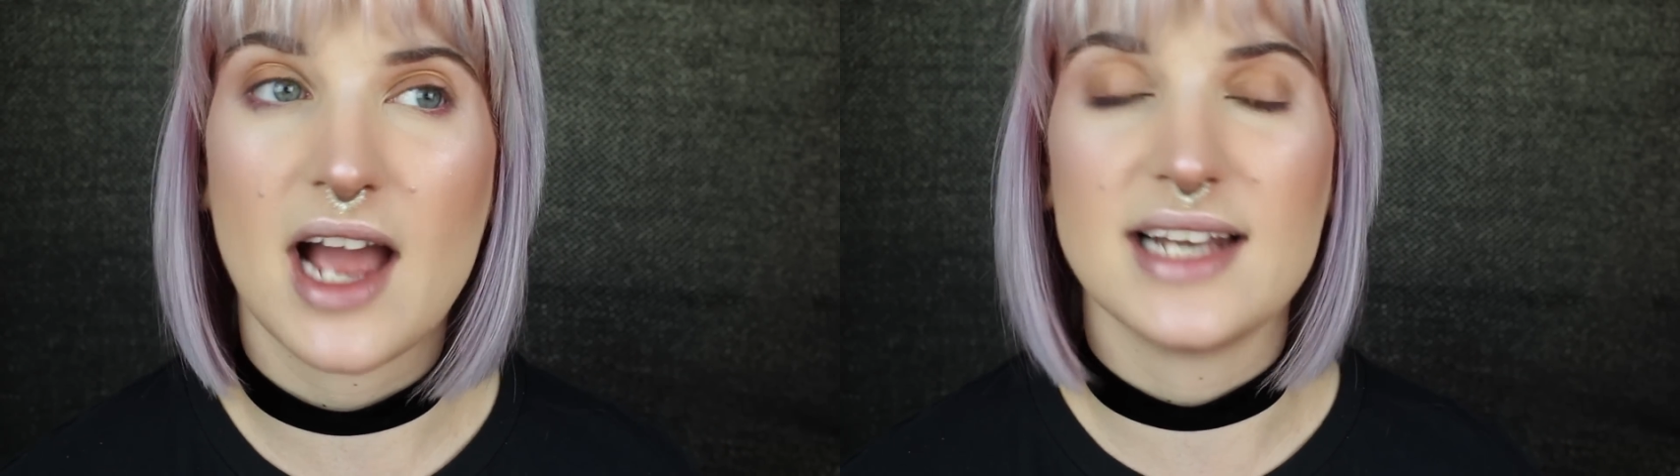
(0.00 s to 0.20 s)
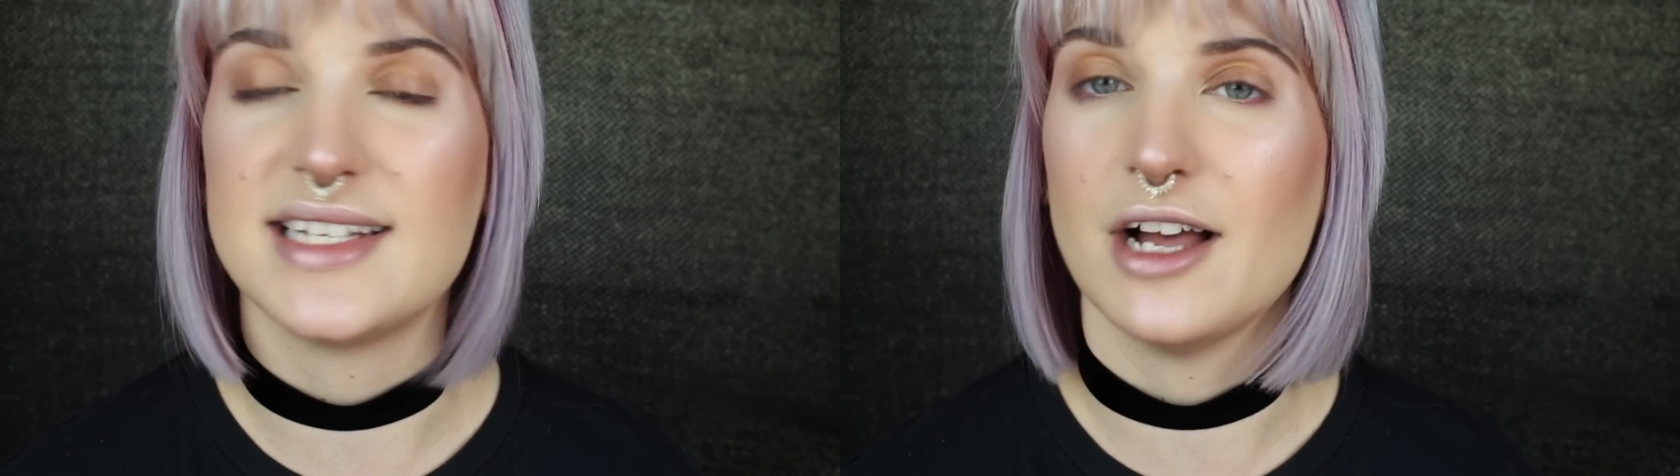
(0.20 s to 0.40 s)

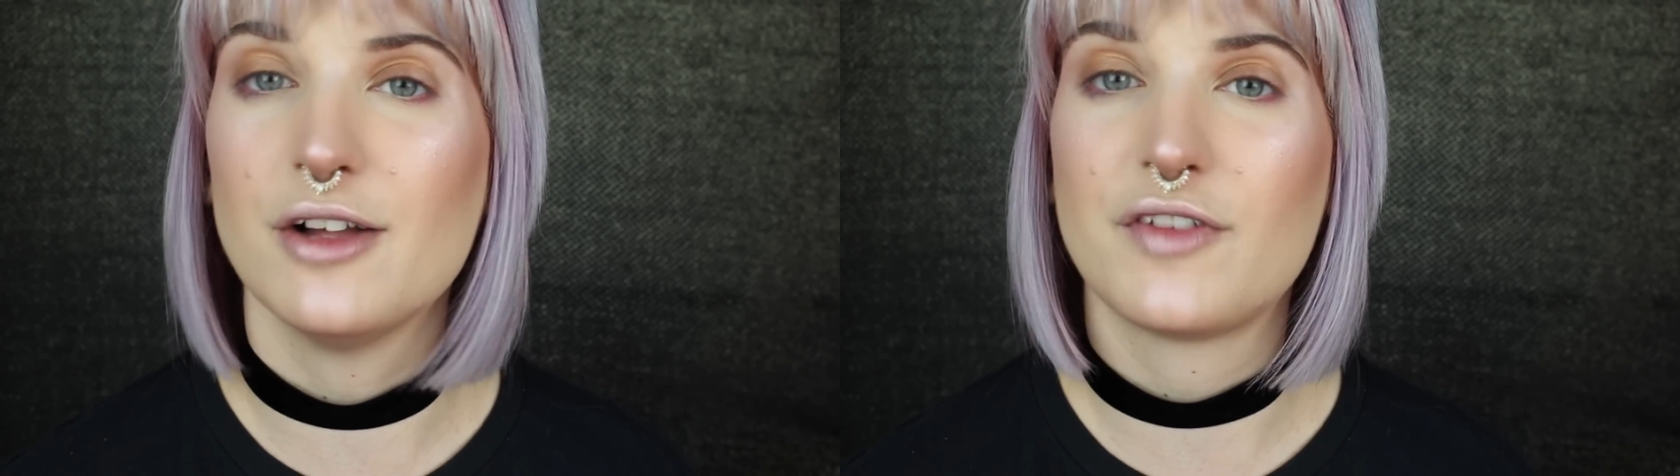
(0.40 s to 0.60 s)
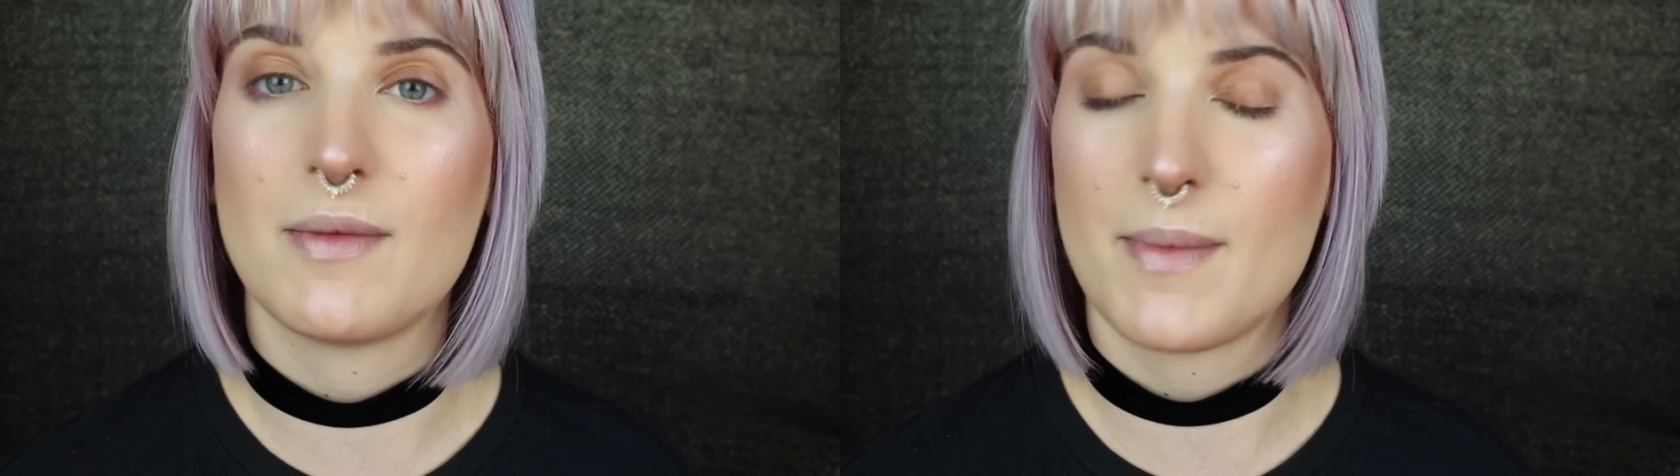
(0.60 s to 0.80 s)
got
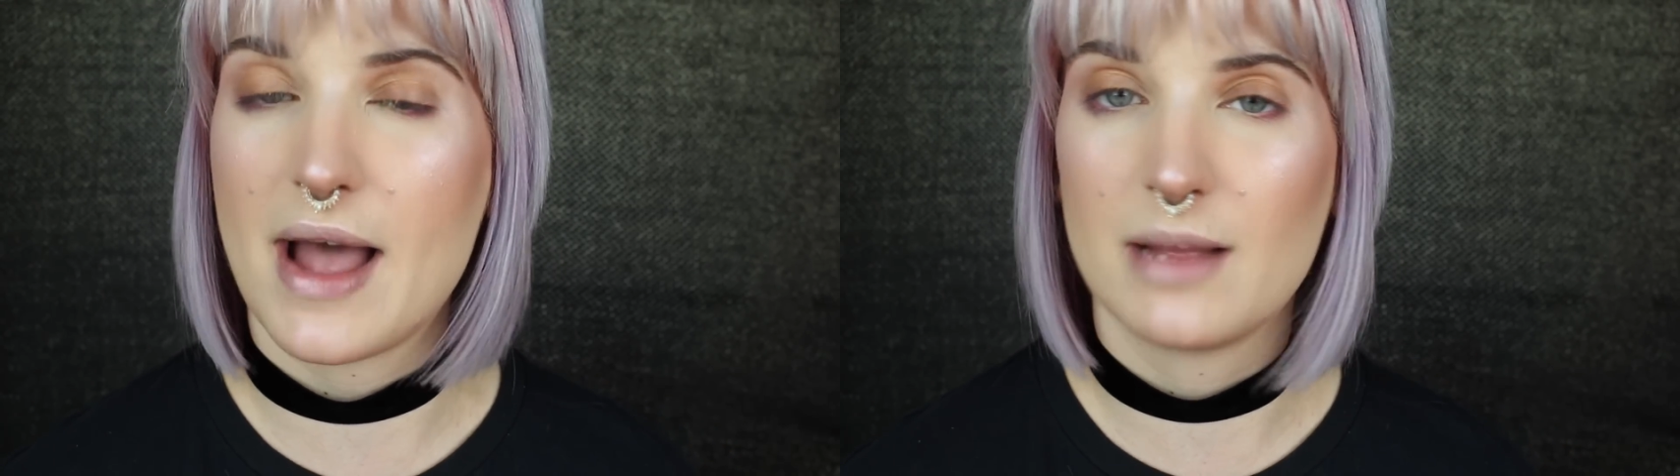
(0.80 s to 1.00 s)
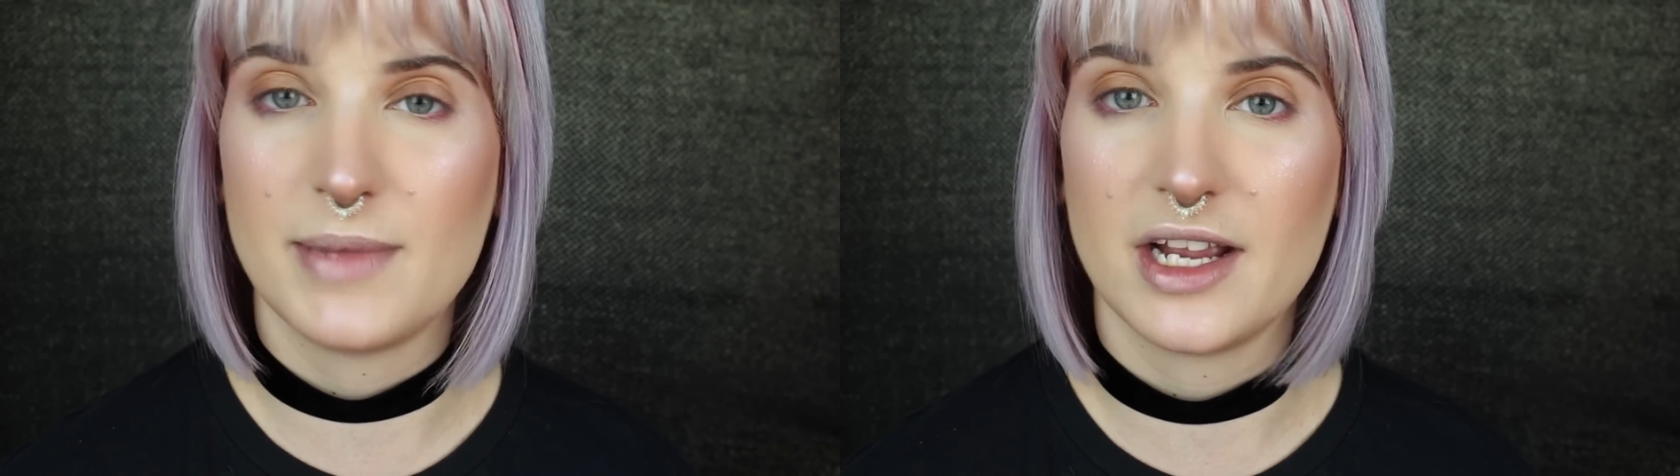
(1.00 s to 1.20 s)
dealt from the
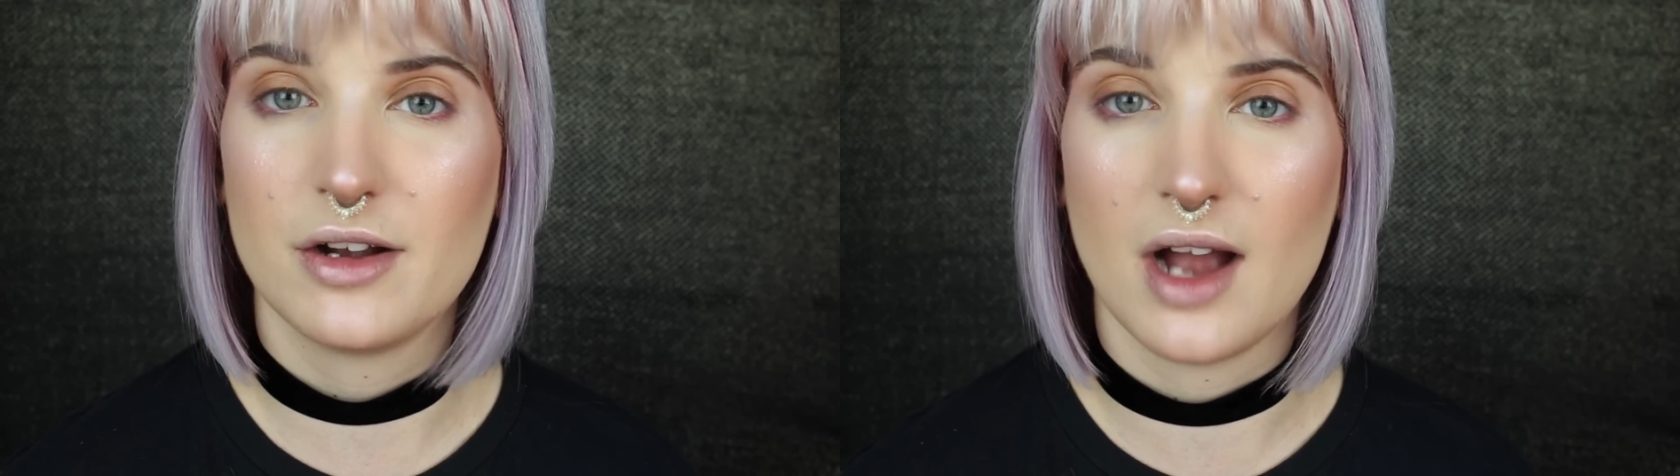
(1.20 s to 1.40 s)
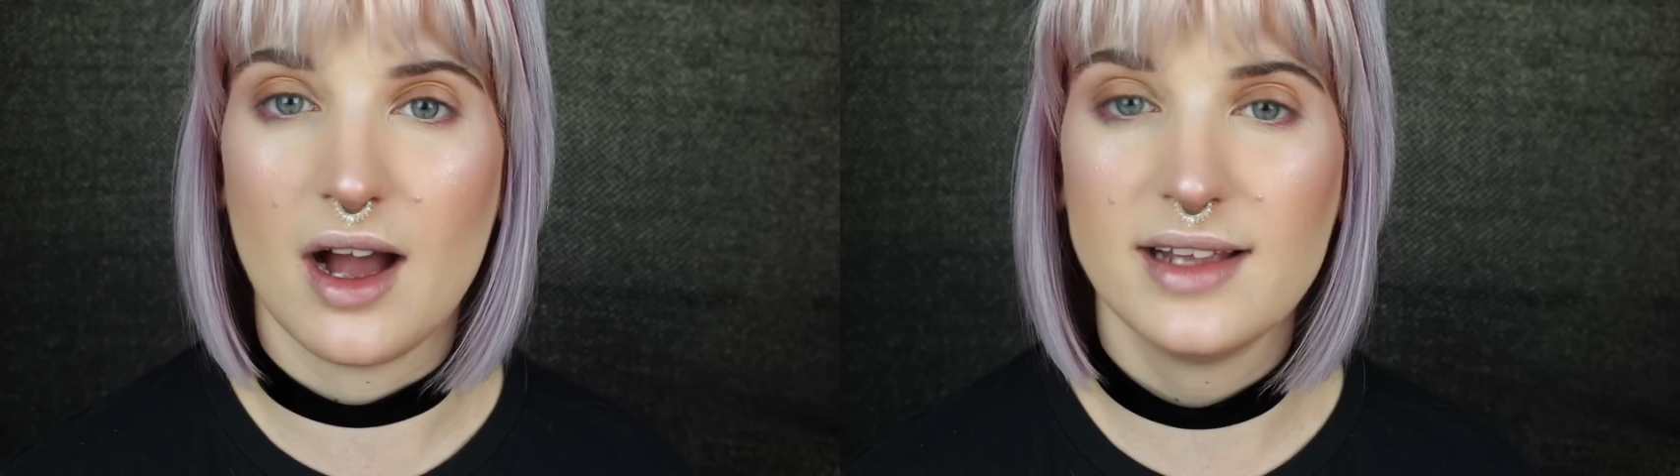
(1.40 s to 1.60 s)
Palette
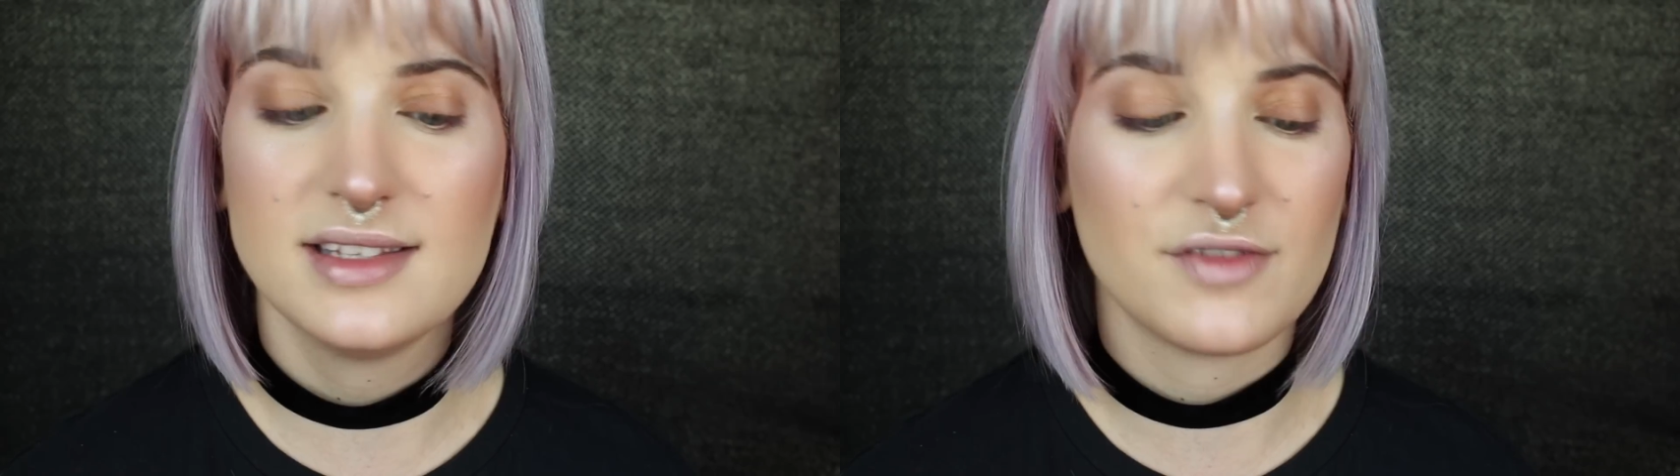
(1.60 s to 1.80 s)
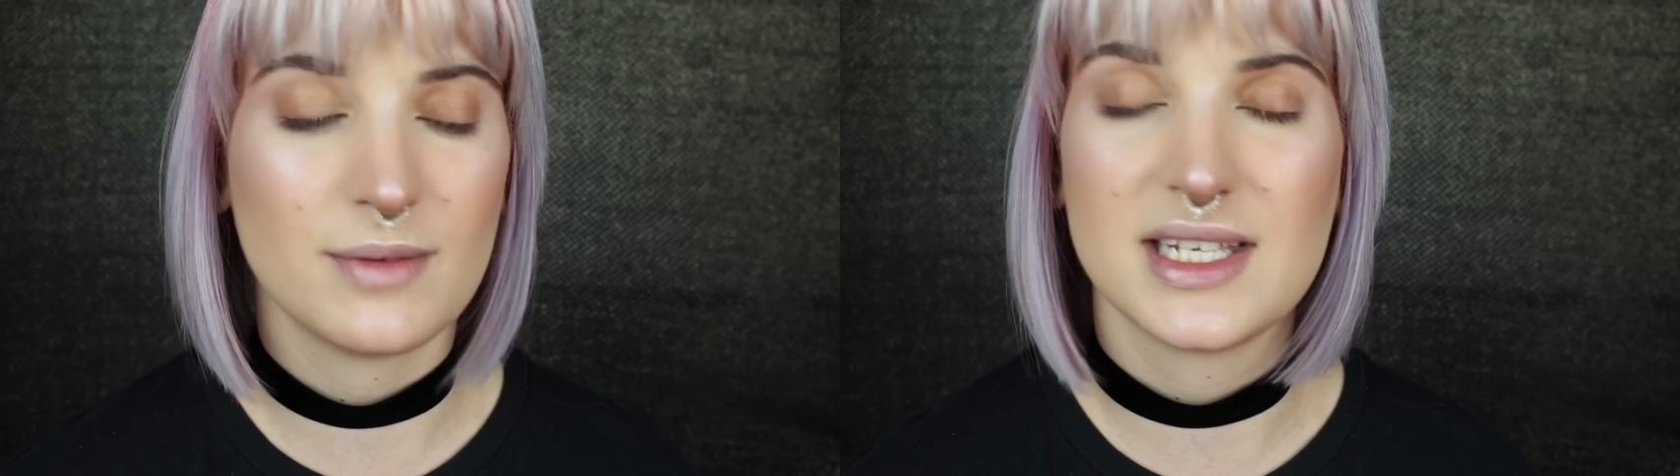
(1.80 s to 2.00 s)
Bingo
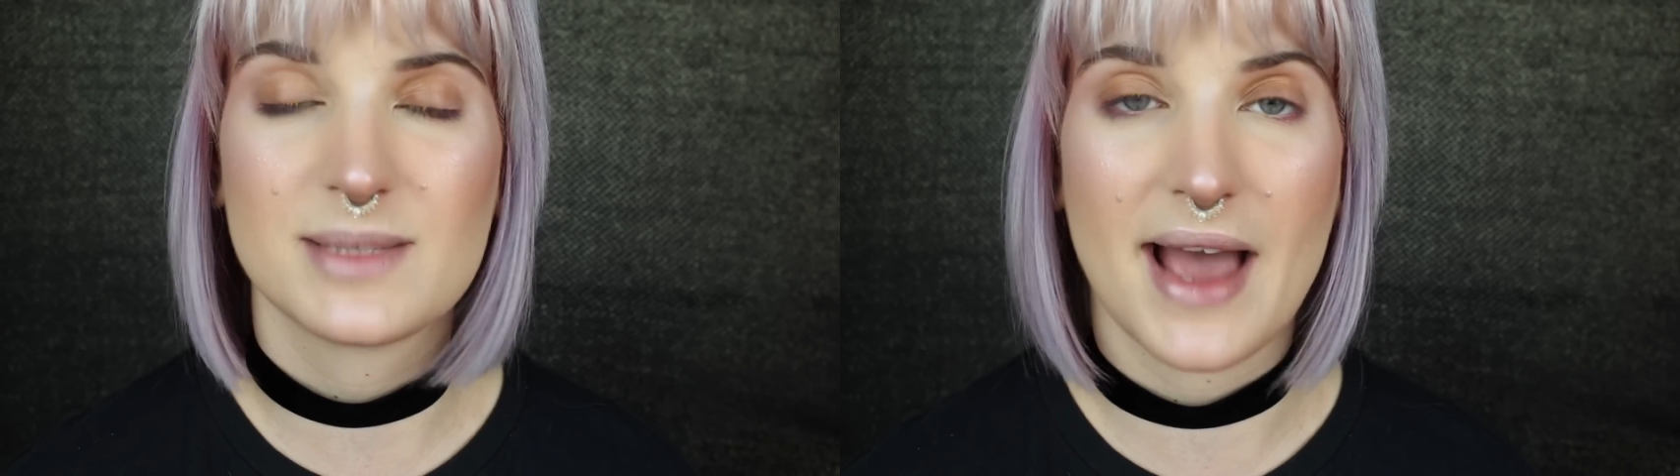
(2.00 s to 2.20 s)
Gods from these